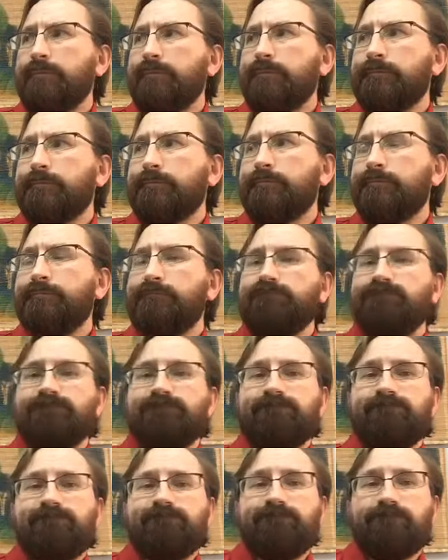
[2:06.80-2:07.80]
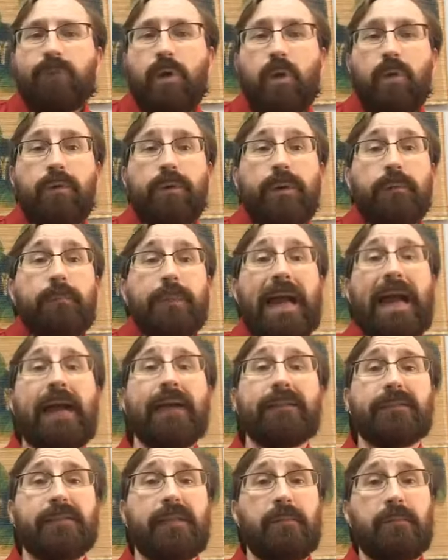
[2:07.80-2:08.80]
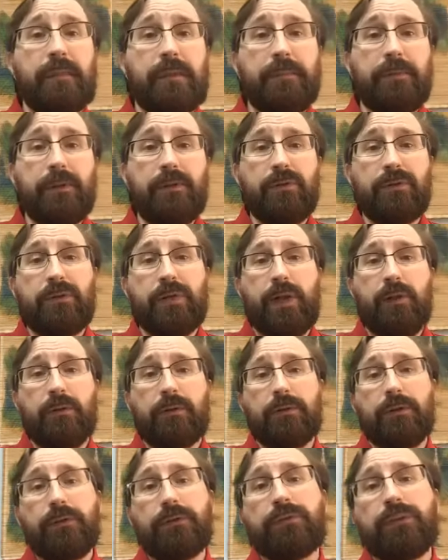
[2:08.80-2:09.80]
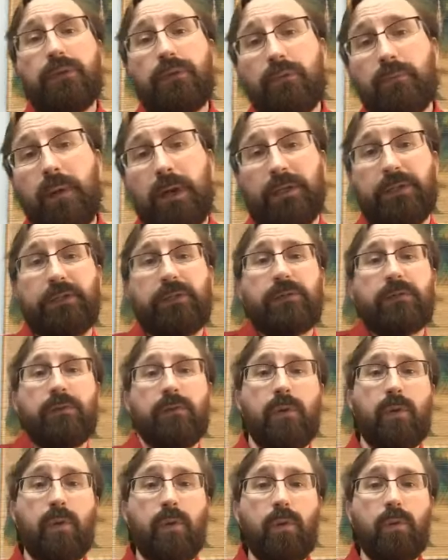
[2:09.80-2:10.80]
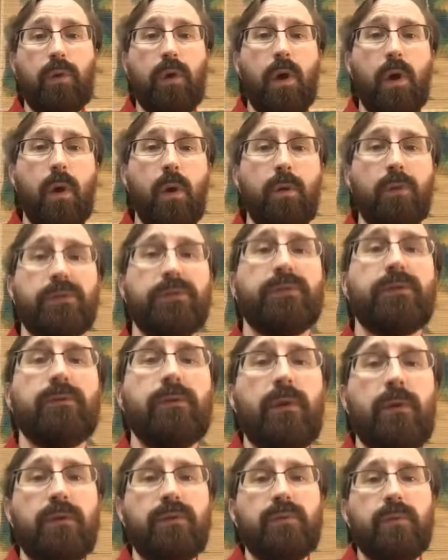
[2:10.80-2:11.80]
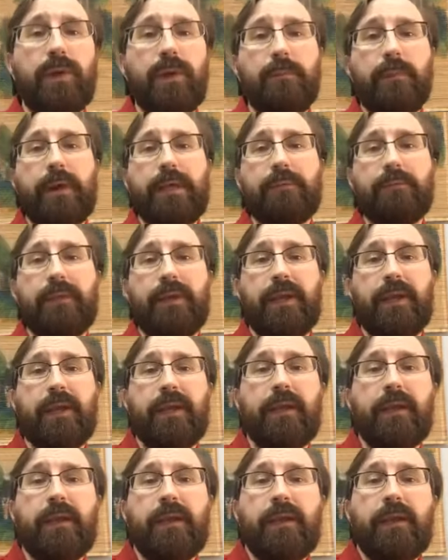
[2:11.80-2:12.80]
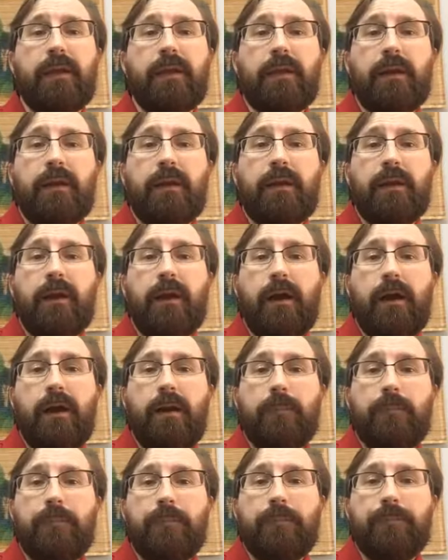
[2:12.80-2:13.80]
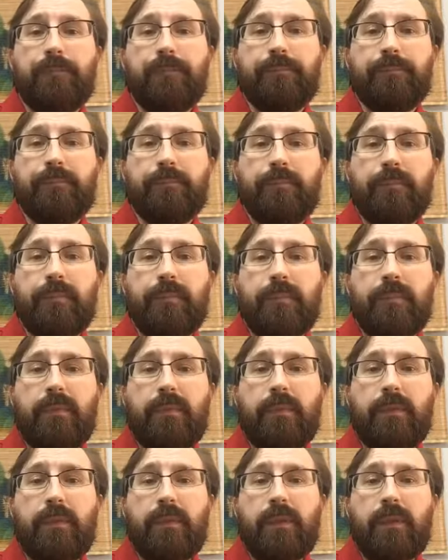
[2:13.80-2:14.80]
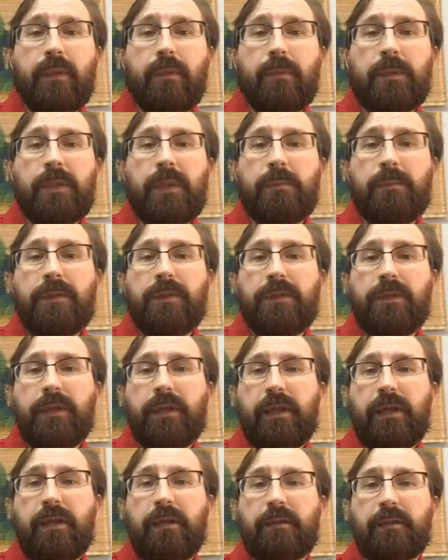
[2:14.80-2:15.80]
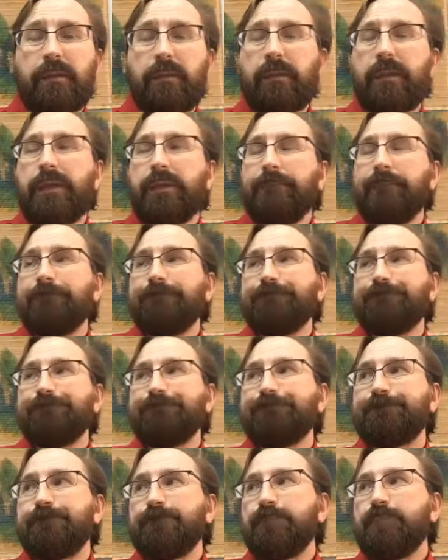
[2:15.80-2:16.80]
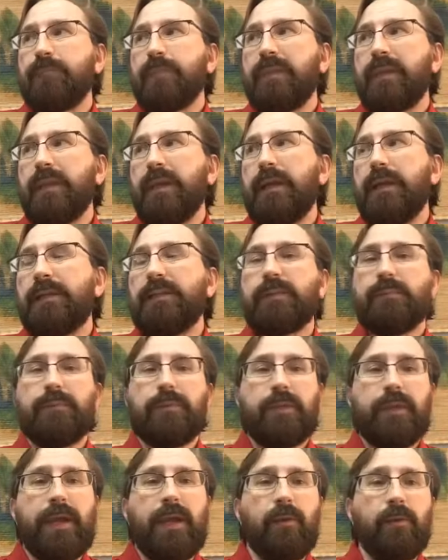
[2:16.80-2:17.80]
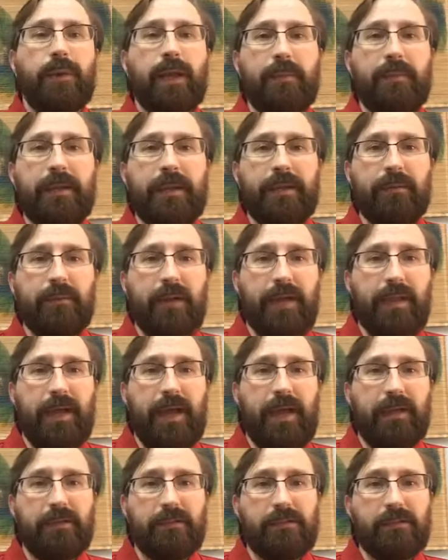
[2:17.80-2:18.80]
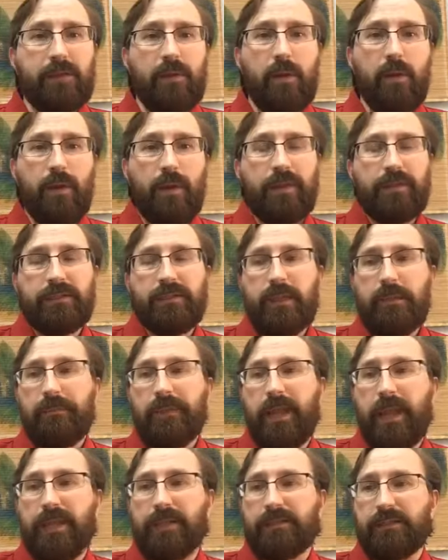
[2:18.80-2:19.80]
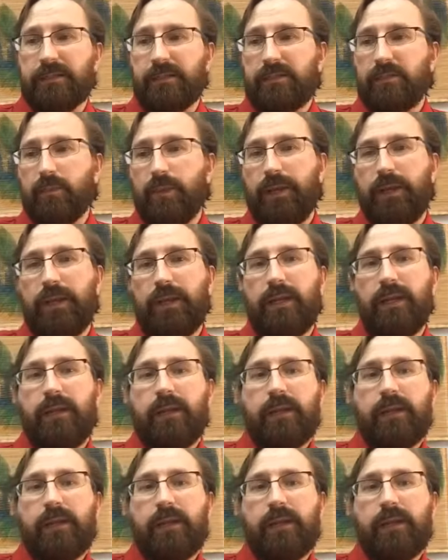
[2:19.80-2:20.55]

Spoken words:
holding back some. Maybe you share a little too much. Who knows? Who knows what it might be? Well, let me explain what I mean by that. So in some cases we